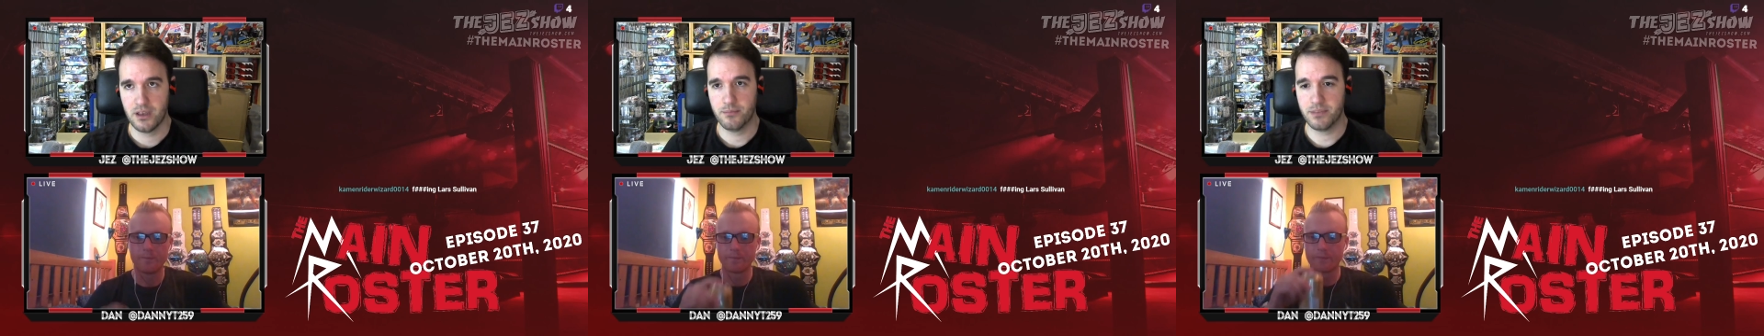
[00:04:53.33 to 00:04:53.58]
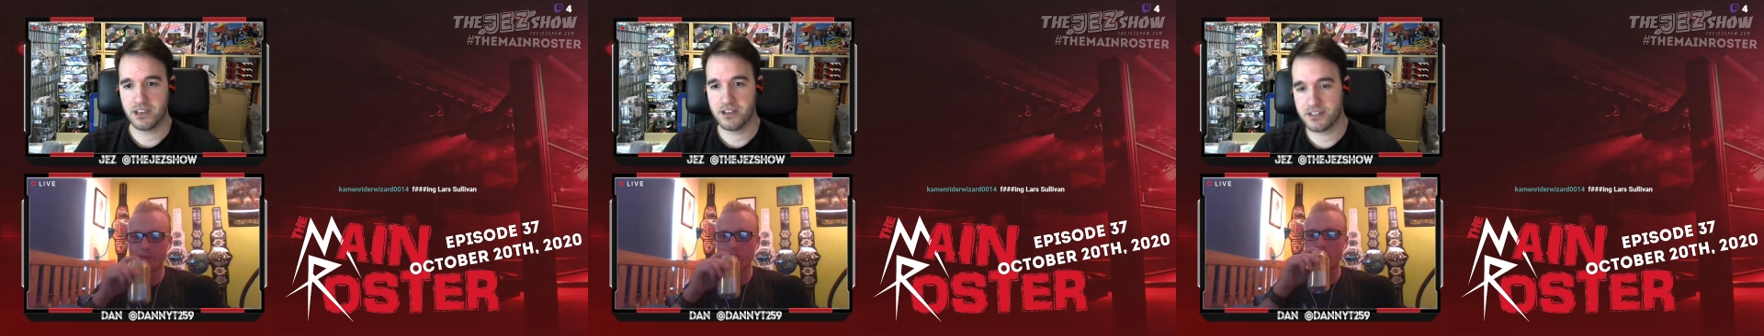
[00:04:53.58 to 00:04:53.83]

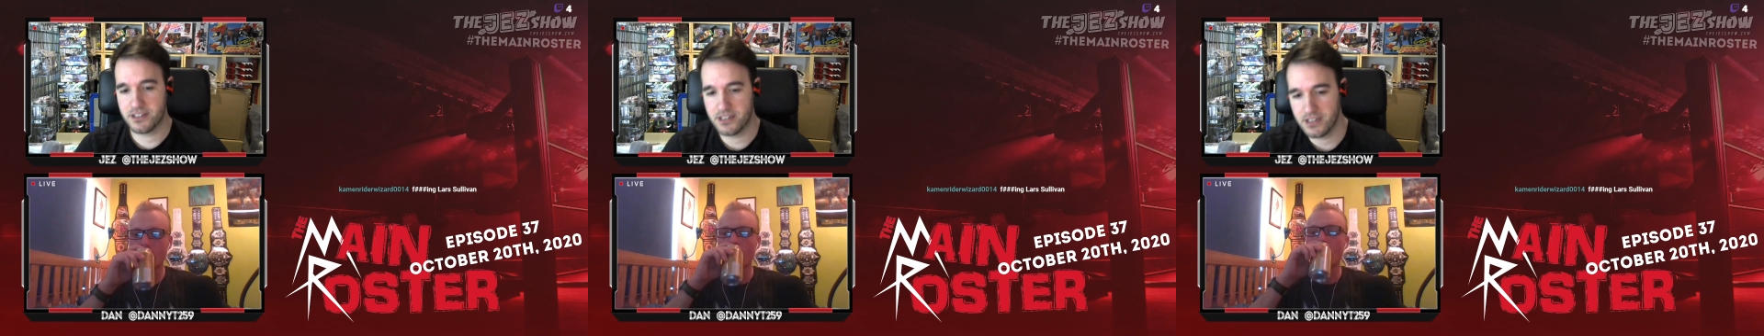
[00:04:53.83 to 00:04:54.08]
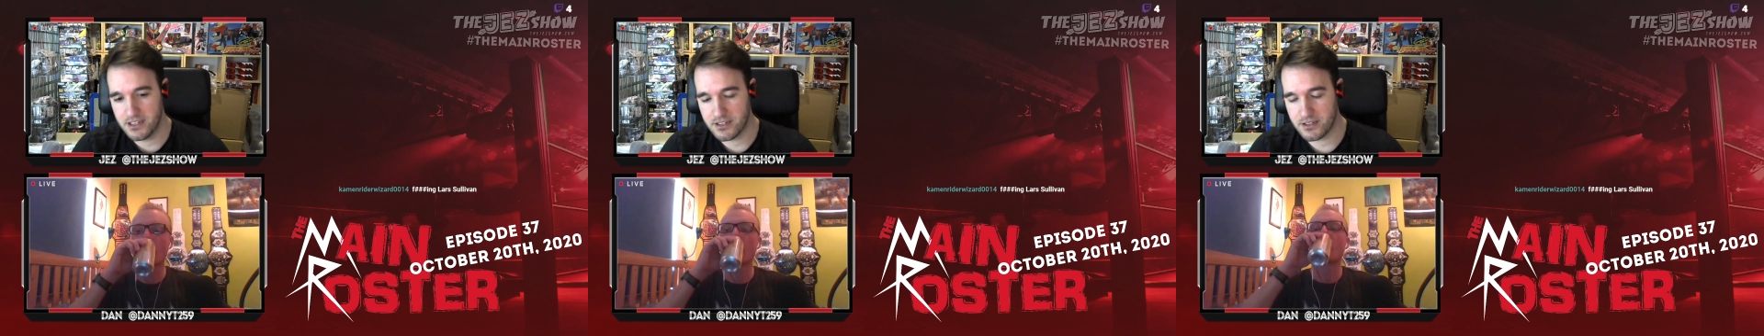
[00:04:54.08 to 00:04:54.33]
Because
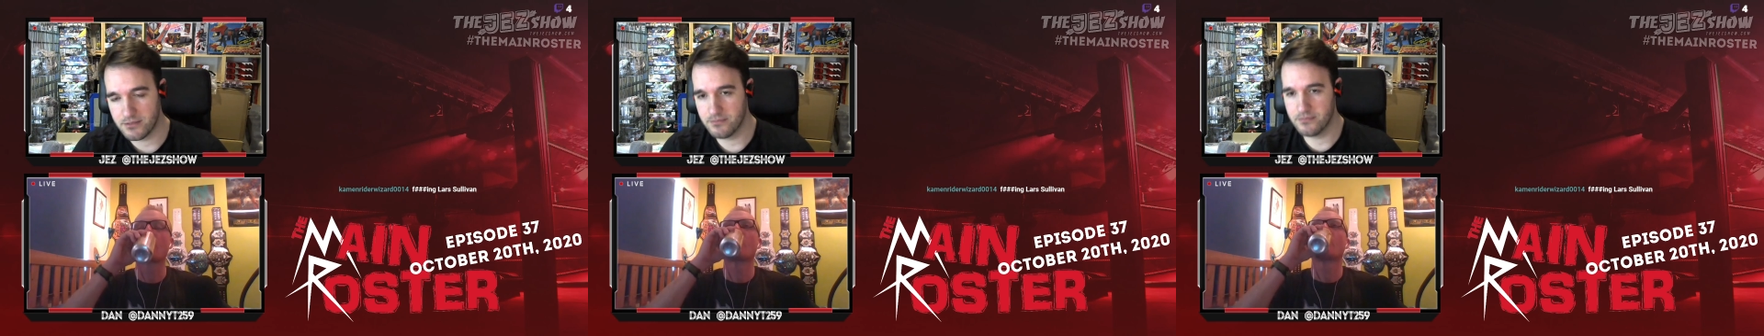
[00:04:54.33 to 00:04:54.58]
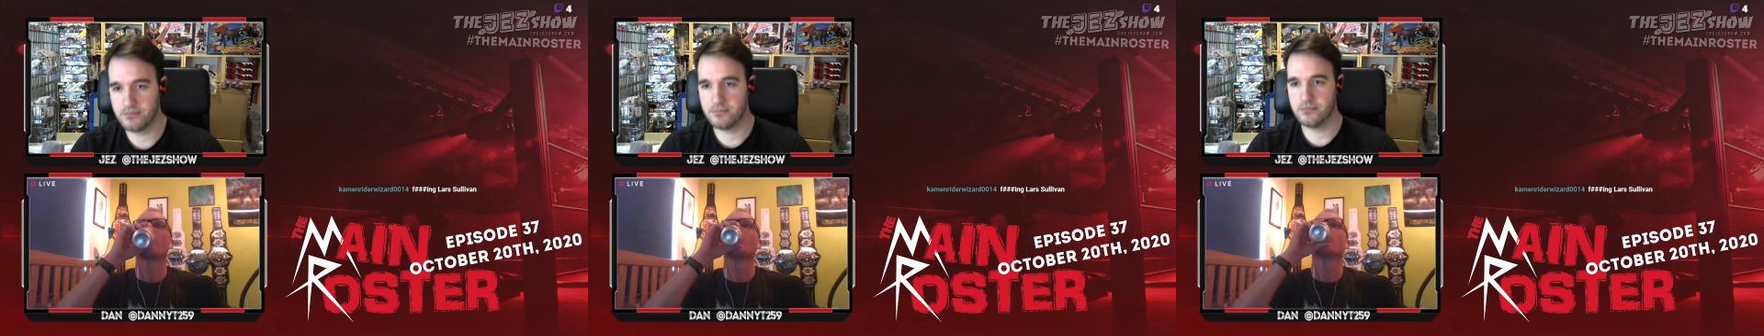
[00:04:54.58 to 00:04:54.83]
he's
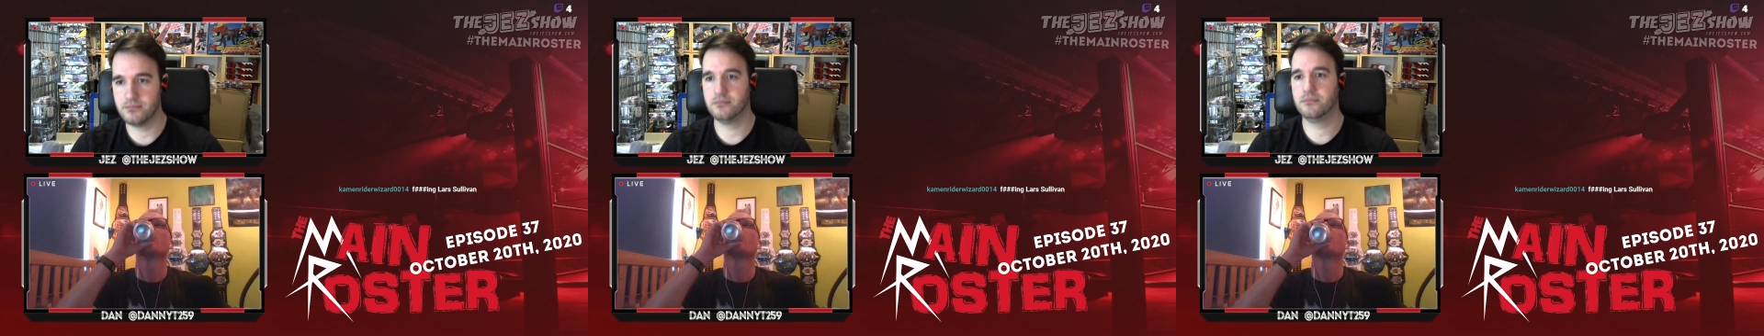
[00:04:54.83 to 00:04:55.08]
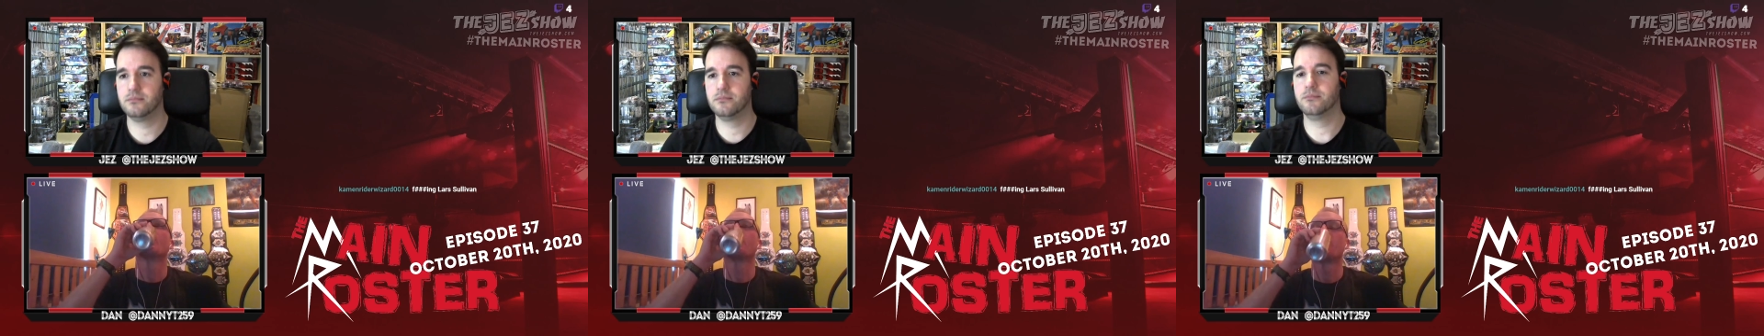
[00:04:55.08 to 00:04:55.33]

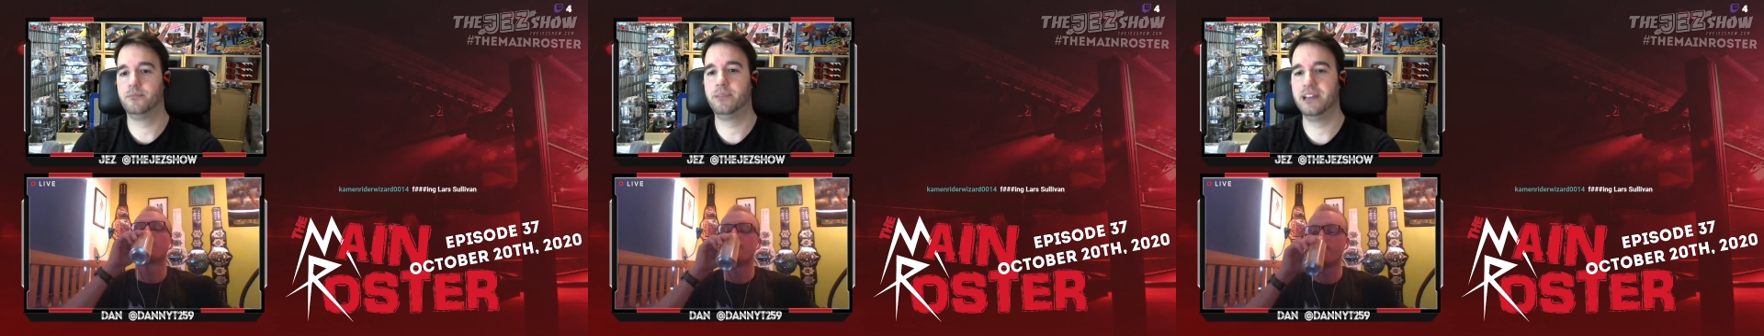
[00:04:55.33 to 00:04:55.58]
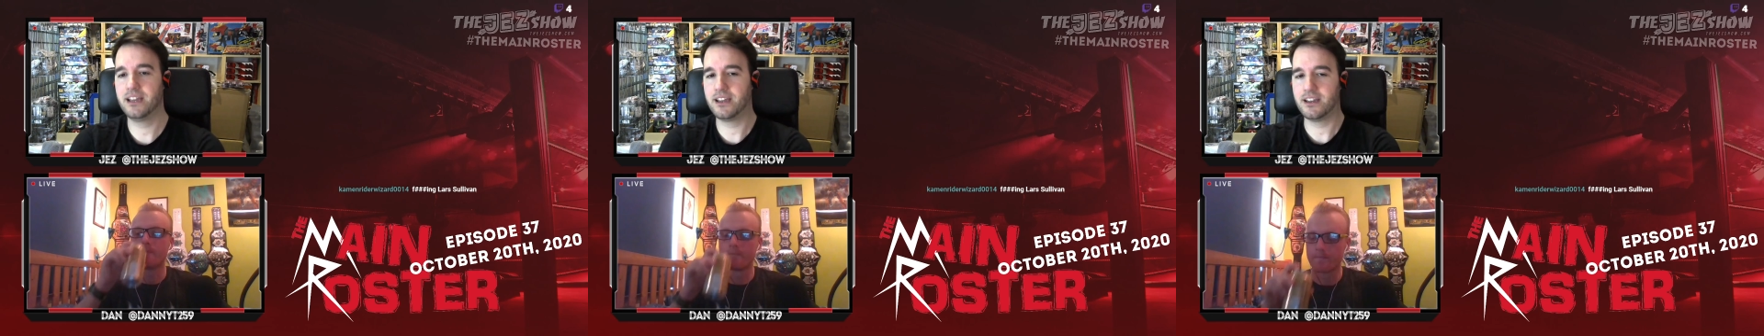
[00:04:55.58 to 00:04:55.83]

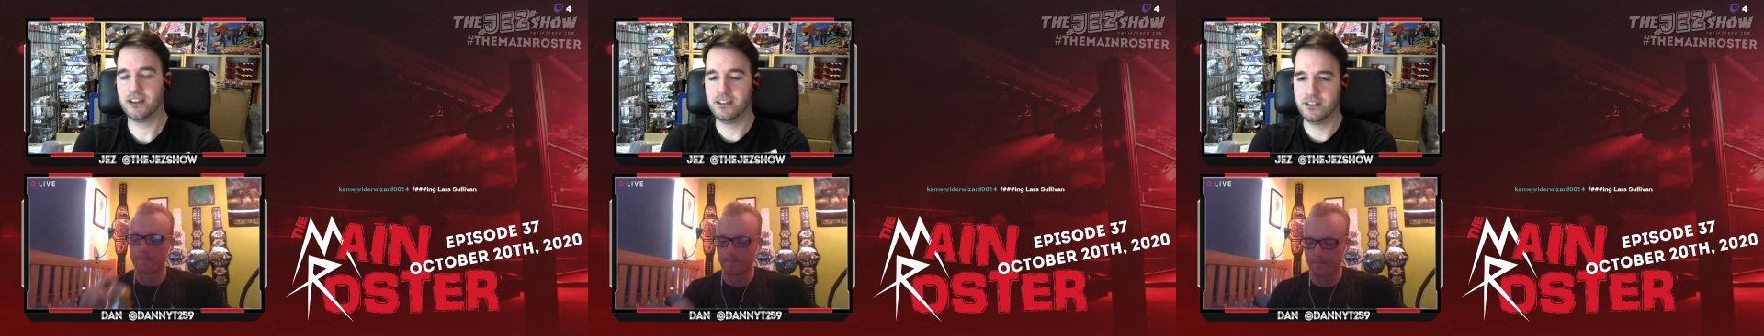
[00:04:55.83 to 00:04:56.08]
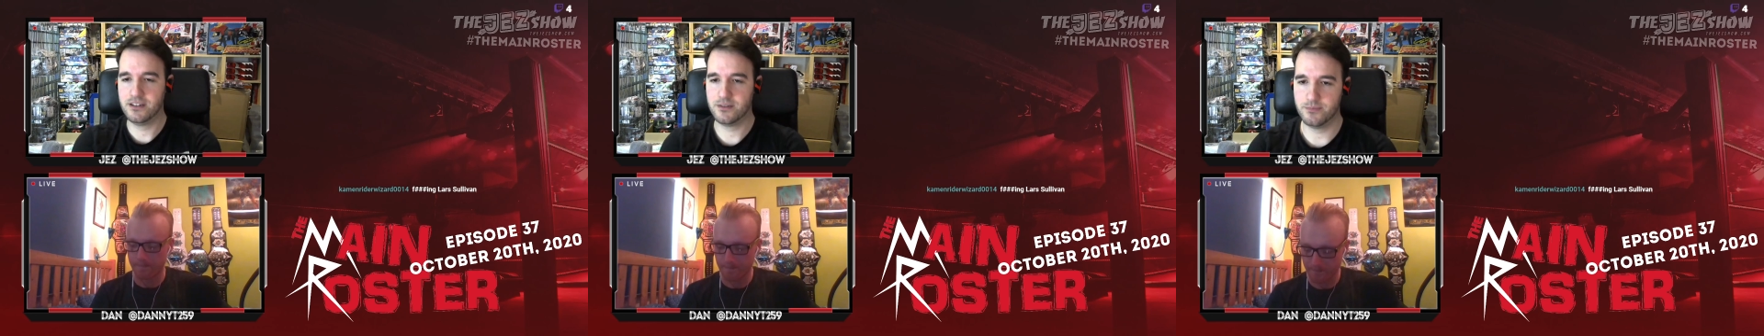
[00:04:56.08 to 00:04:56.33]
big
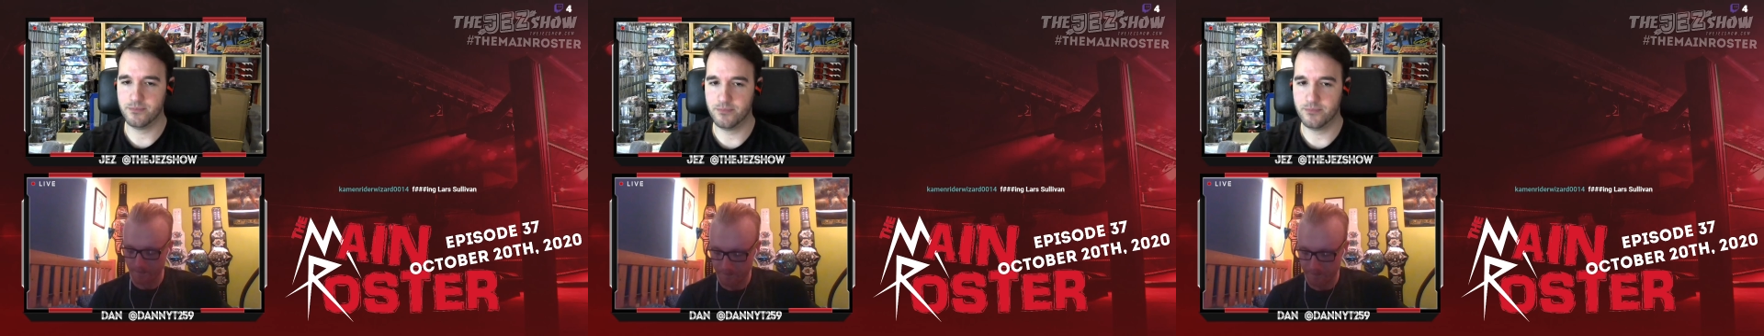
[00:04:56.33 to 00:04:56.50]
and